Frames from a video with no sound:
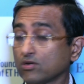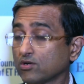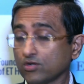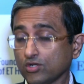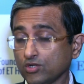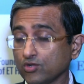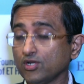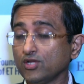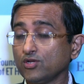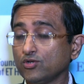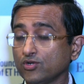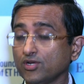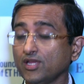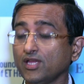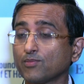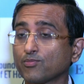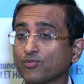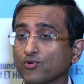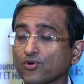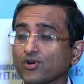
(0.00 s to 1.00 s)

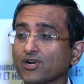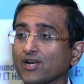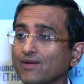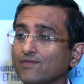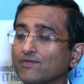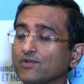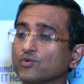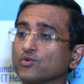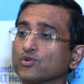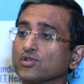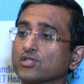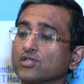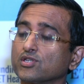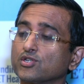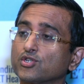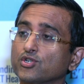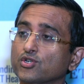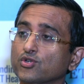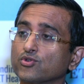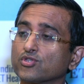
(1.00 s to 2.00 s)
unique program, which was
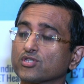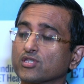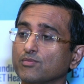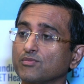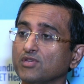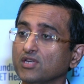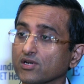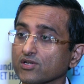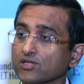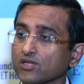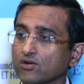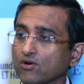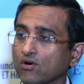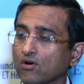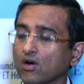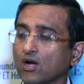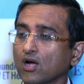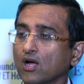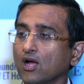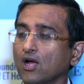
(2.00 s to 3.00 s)
introduced some years
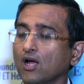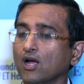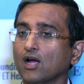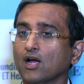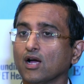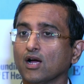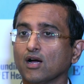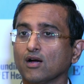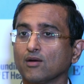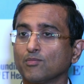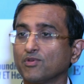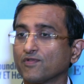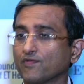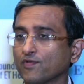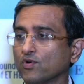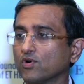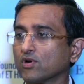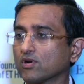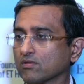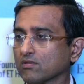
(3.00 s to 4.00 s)
ago,
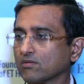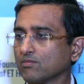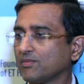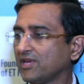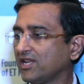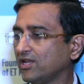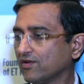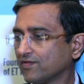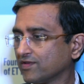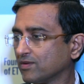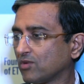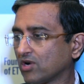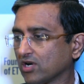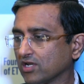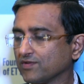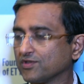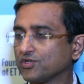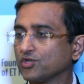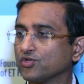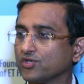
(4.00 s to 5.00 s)
before many of the
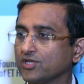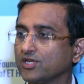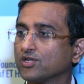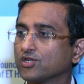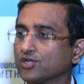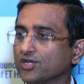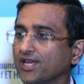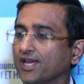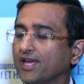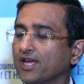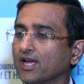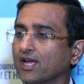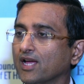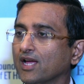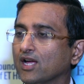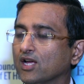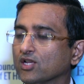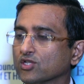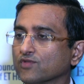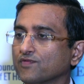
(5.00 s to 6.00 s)
models which you see today.
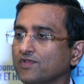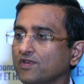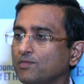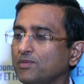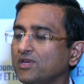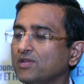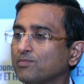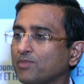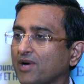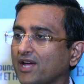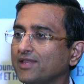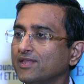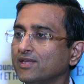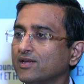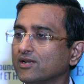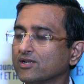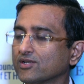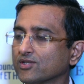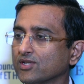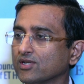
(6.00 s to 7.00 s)
So we've been
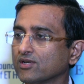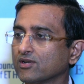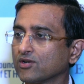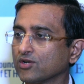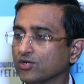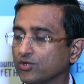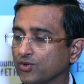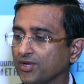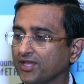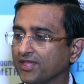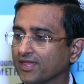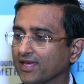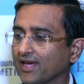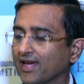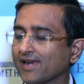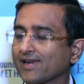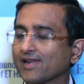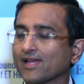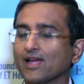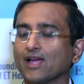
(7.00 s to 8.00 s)
pioneers in doing
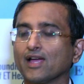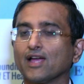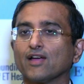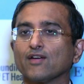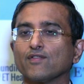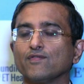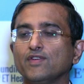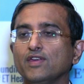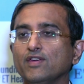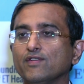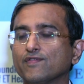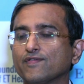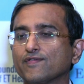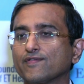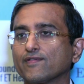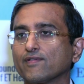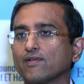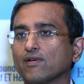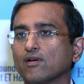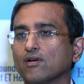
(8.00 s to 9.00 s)
that. We've
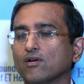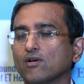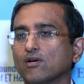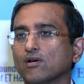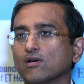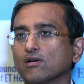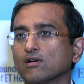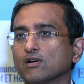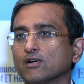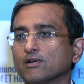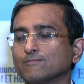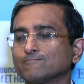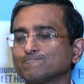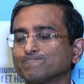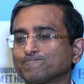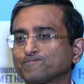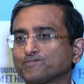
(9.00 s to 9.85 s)
the